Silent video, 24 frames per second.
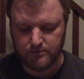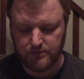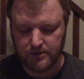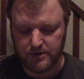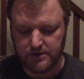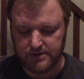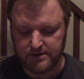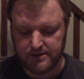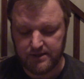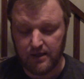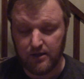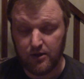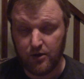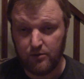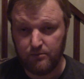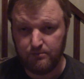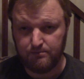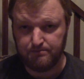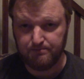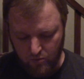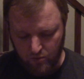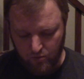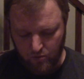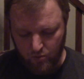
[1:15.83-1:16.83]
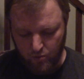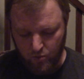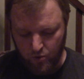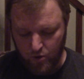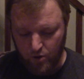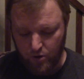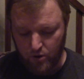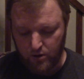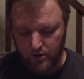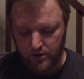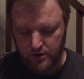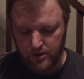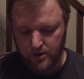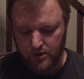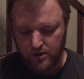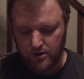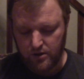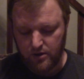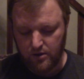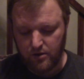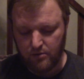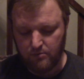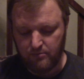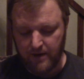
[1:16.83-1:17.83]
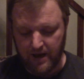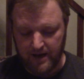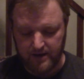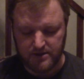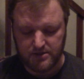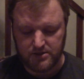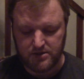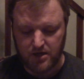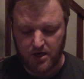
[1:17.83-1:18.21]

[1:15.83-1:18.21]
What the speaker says: Castillo would ban